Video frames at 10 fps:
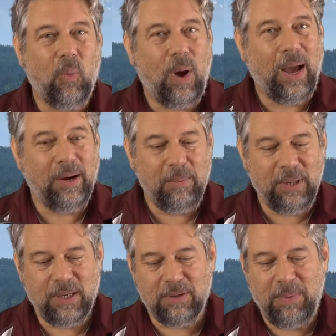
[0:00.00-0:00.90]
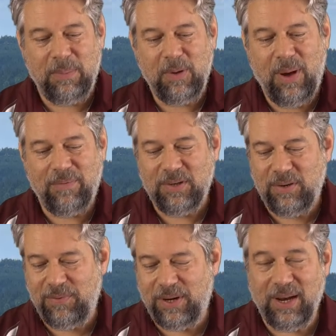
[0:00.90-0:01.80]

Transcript: wire because maybe you have a different